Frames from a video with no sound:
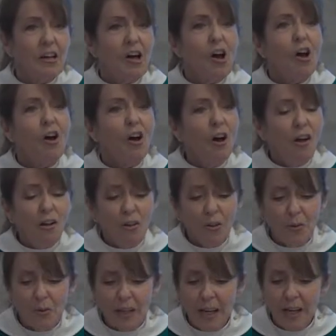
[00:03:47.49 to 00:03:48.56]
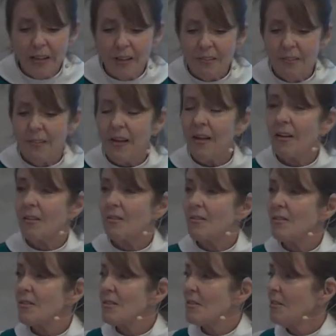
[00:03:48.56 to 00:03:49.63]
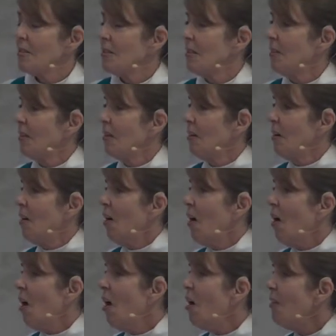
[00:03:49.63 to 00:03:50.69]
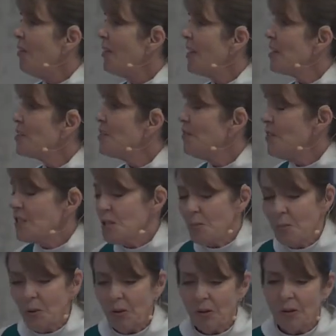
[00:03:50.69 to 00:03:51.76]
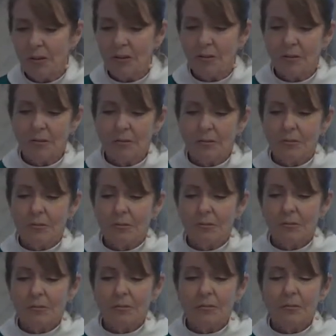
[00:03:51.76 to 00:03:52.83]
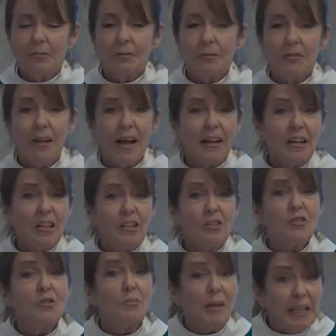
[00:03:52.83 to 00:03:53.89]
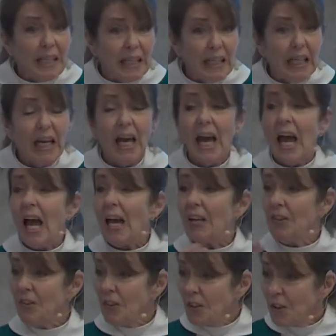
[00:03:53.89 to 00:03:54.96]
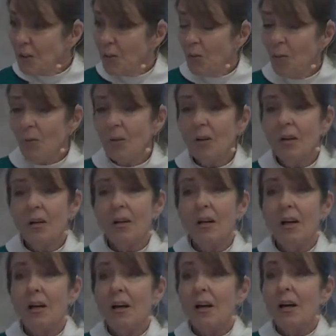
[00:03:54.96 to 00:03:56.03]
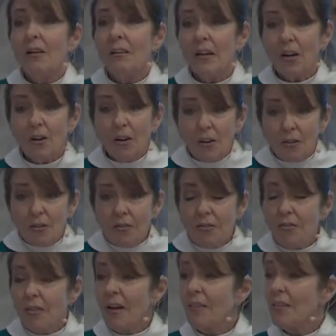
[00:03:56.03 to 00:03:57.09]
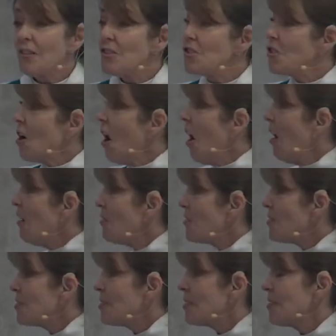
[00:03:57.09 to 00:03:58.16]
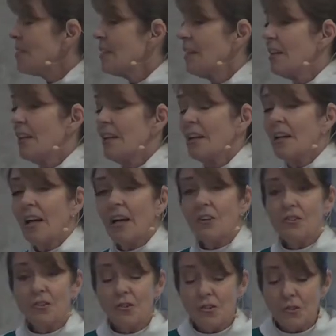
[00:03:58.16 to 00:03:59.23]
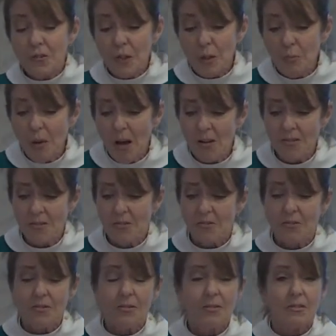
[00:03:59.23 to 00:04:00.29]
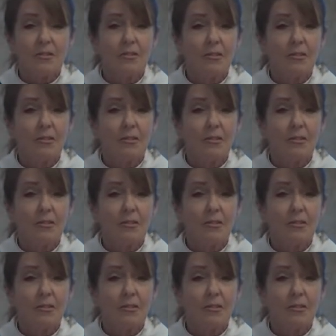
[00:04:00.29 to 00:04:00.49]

All created things, all things visible, and that includes me and you, the earth, the stars, and Church of the Apostles.